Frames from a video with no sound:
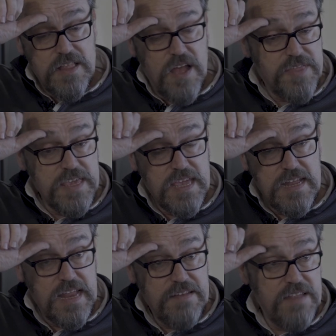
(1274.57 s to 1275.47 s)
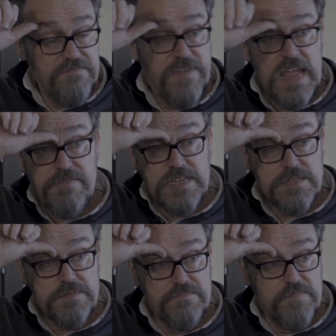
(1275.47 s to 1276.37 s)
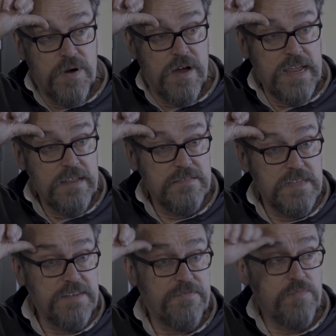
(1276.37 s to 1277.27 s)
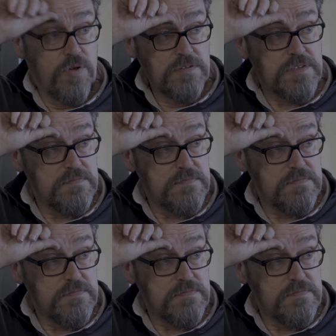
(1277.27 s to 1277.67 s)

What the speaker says: I think it varies by the different models.